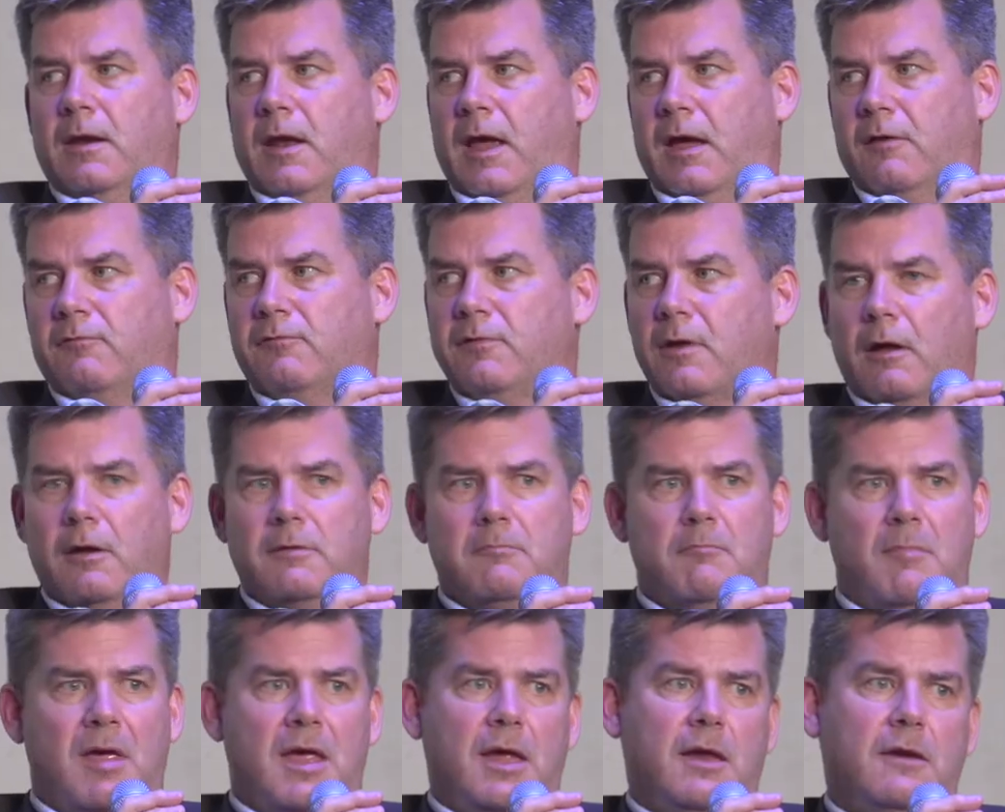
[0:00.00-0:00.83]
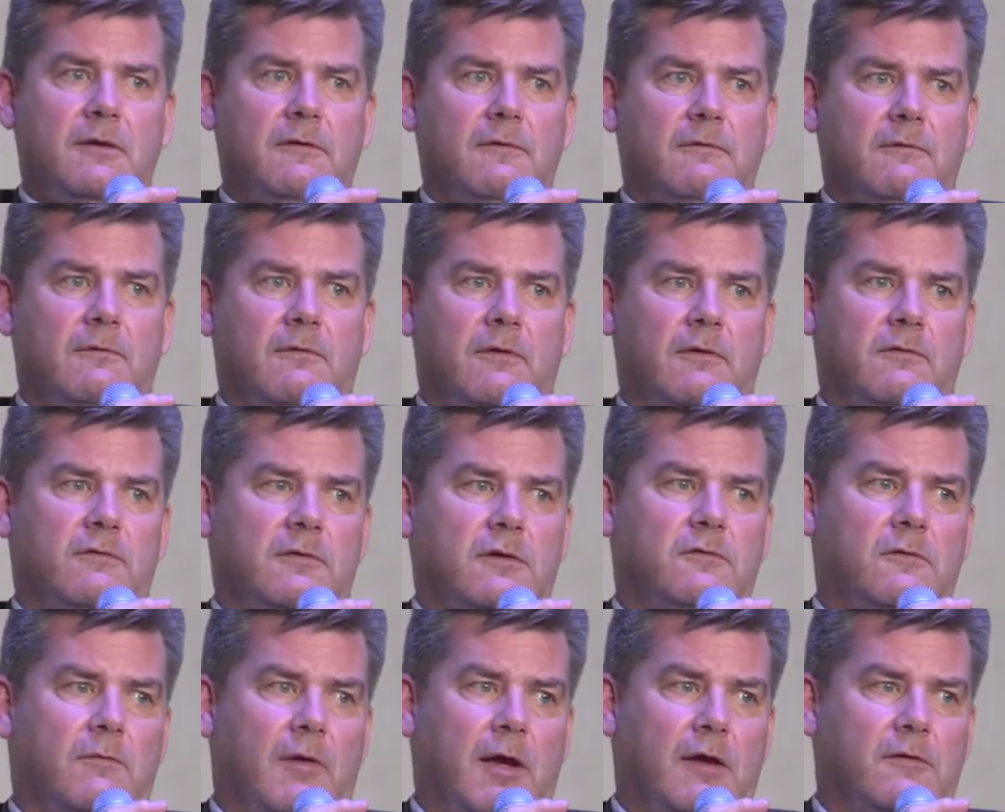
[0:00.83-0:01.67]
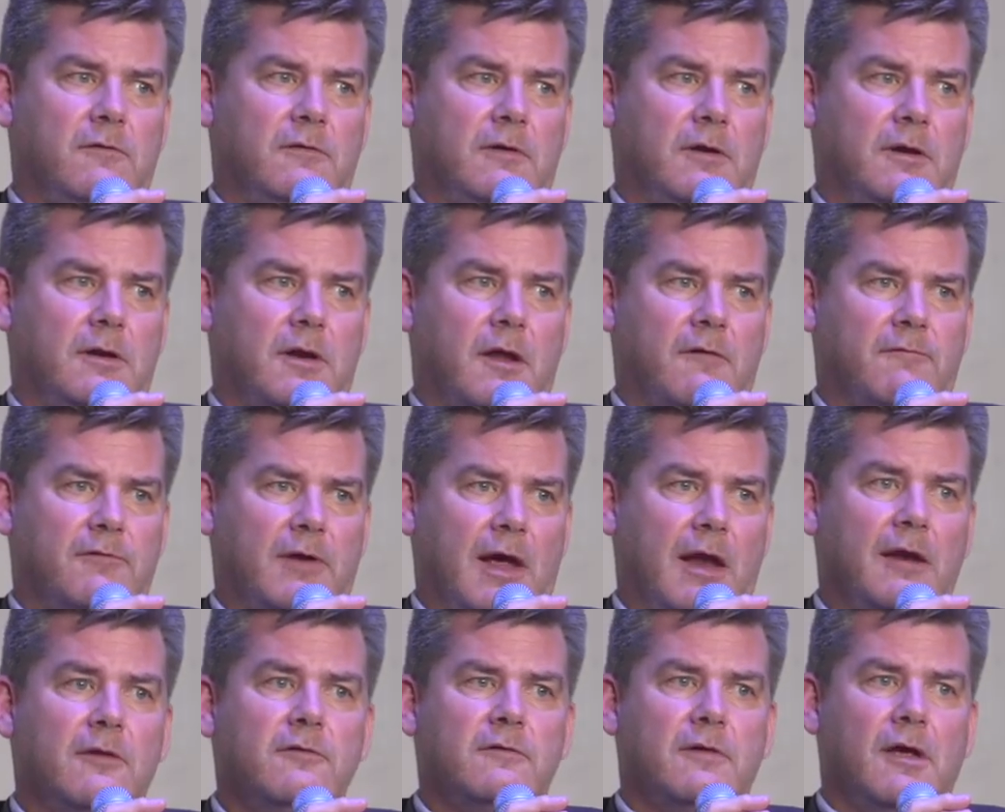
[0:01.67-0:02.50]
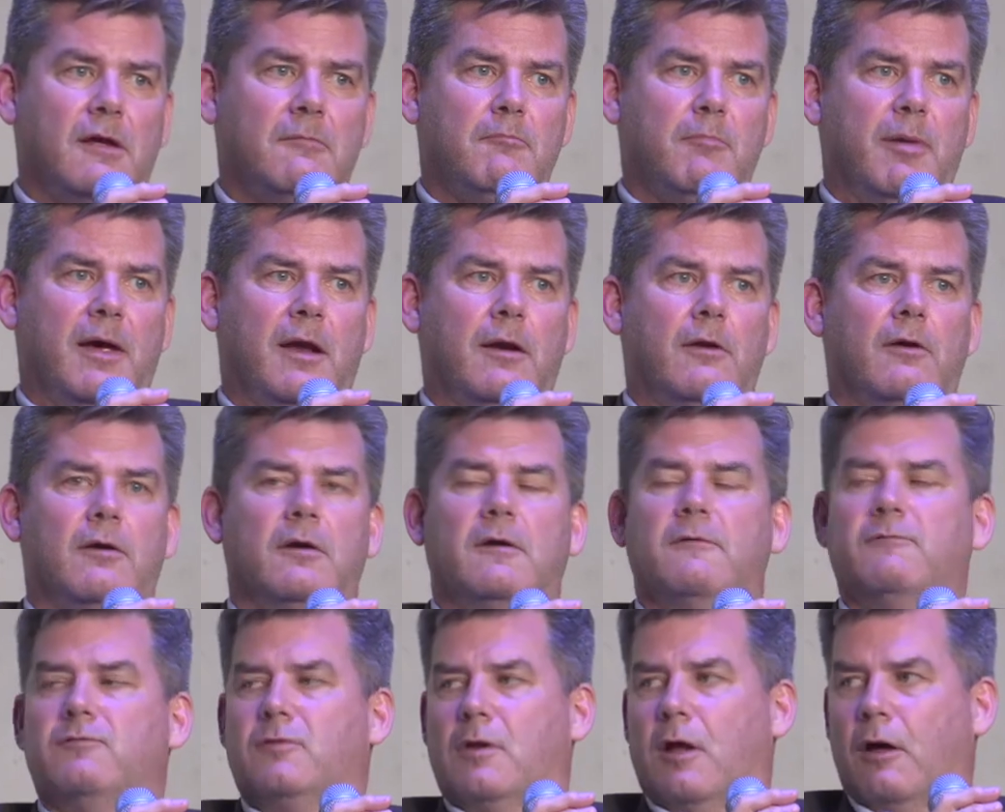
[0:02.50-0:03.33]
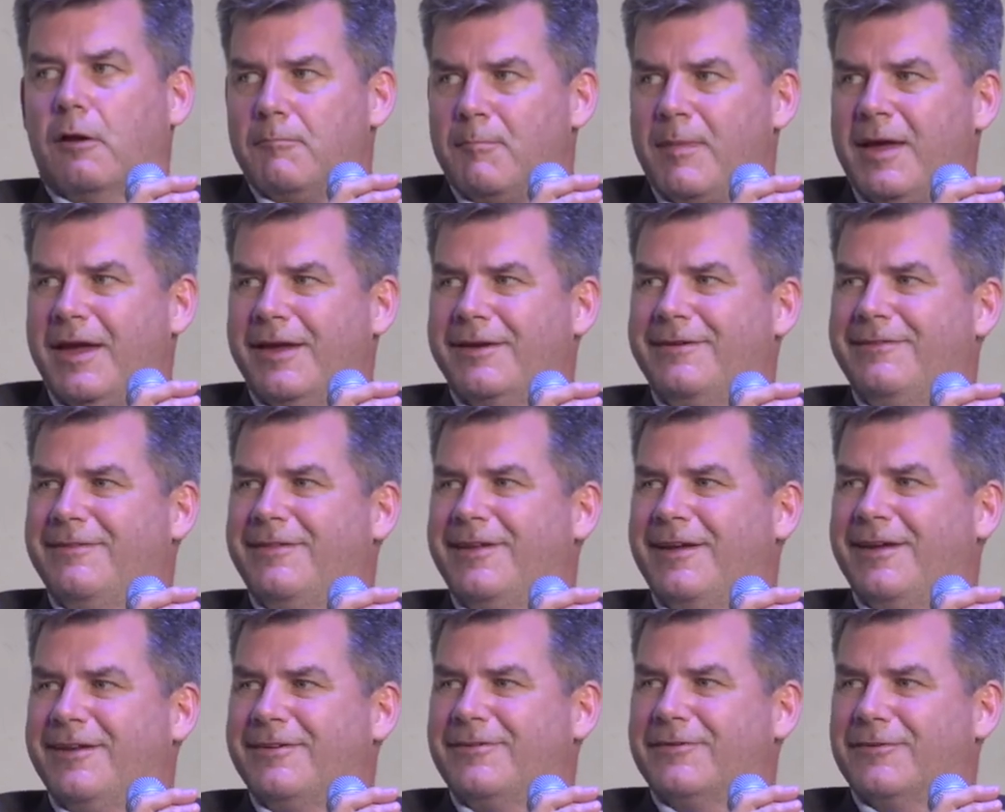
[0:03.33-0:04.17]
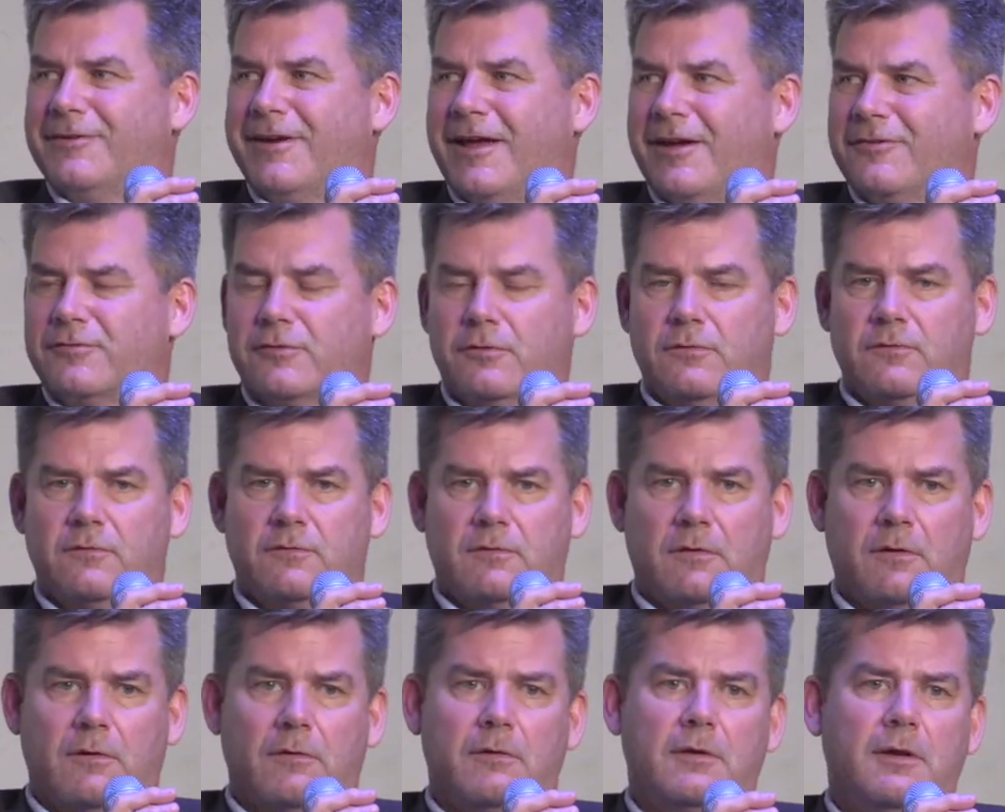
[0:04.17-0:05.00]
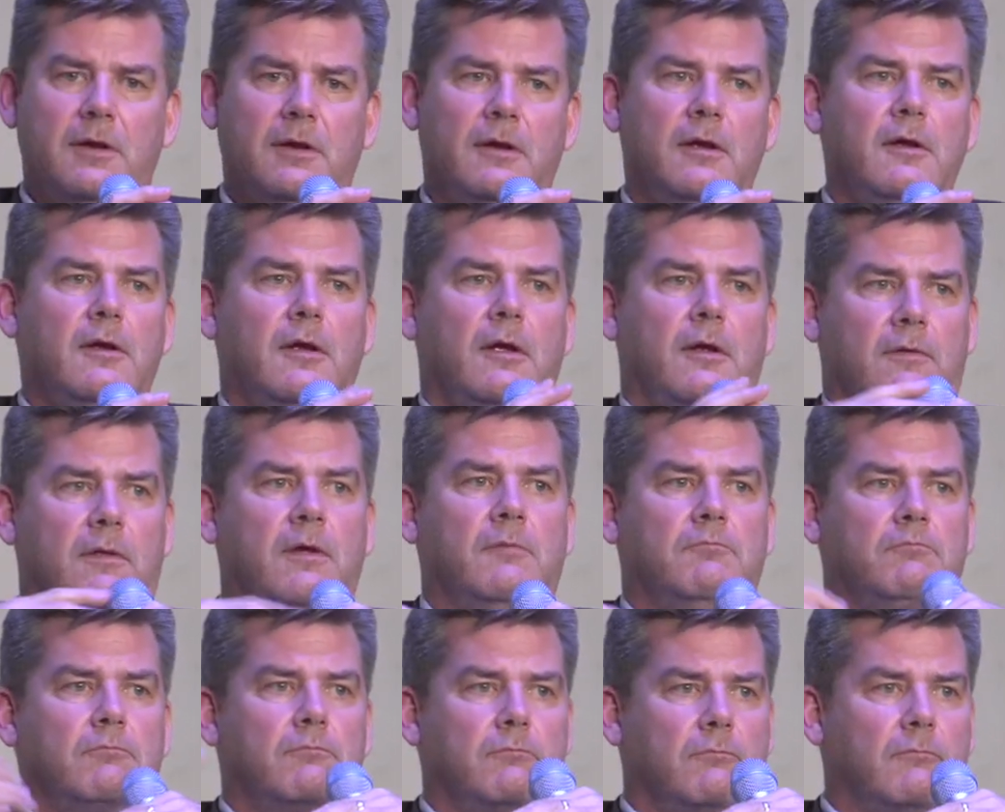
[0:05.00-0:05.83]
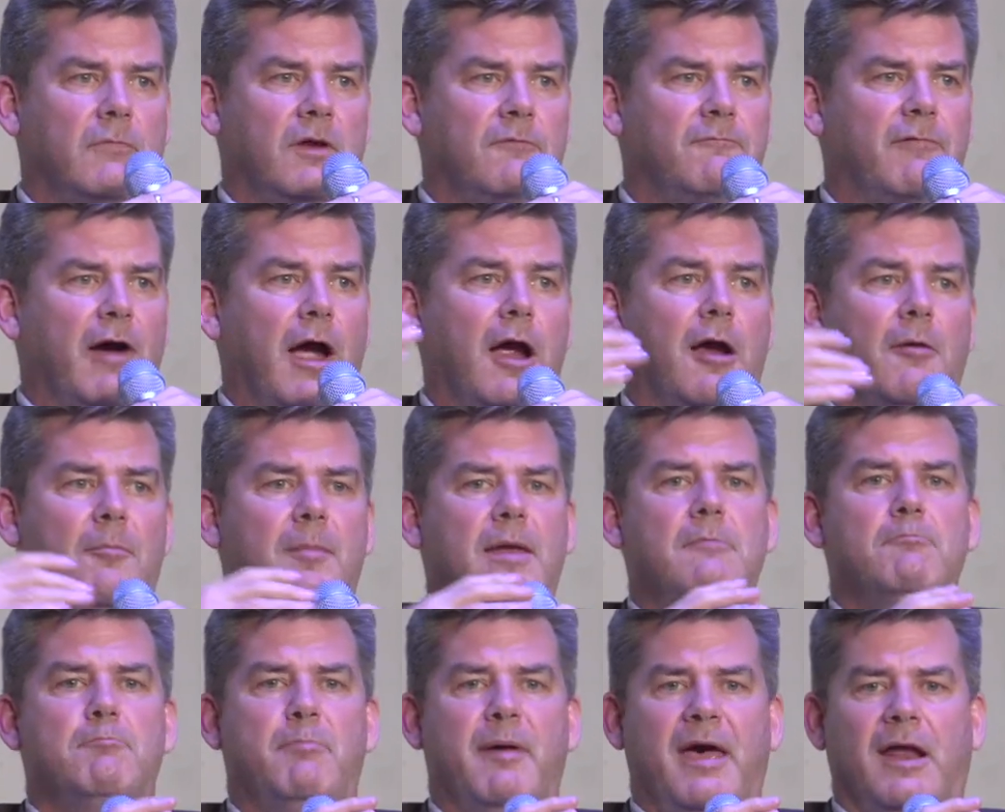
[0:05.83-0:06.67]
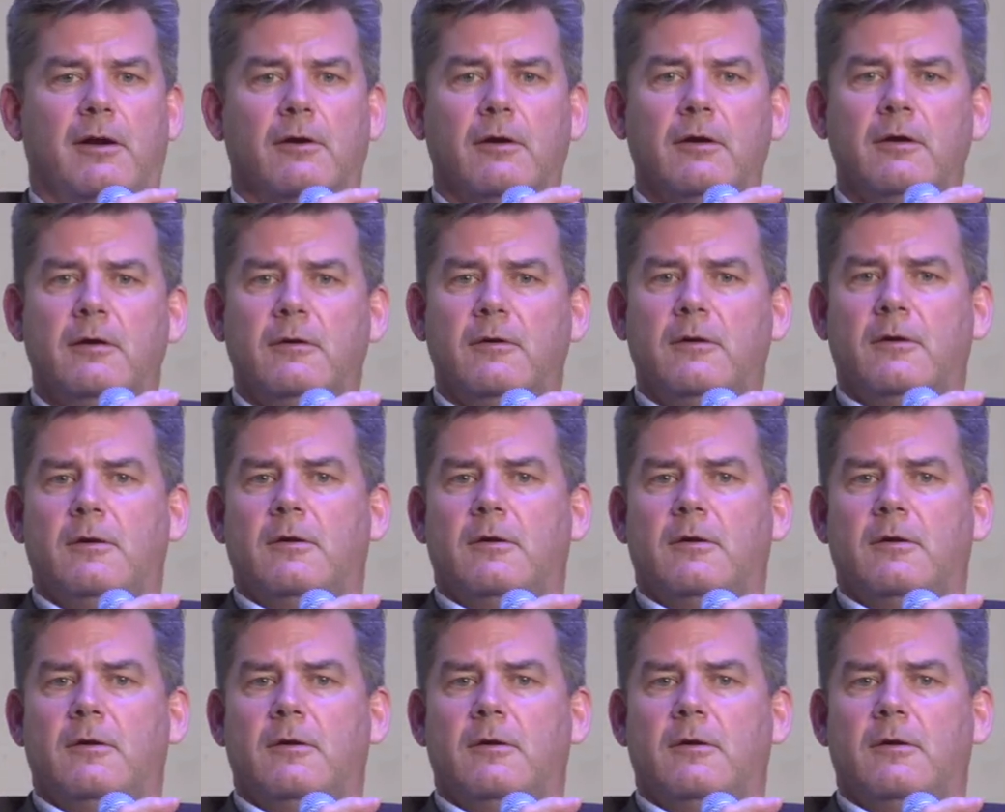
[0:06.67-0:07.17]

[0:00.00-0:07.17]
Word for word: have not made the situation in Afghanistan better and have not made the international security, the environment better.